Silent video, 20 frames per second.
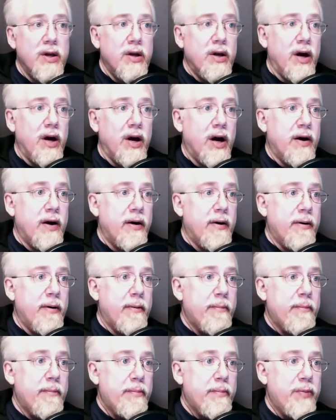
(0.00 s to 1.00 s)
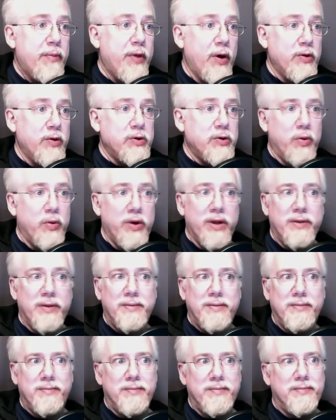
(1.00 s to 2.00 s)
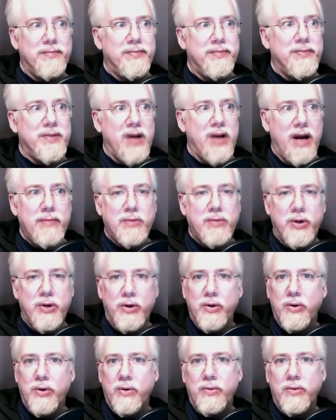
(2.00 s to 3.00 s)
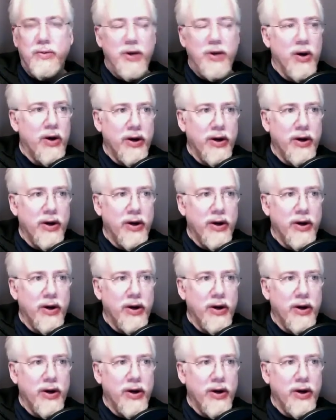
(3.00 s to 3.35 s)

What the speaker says: those with type 2,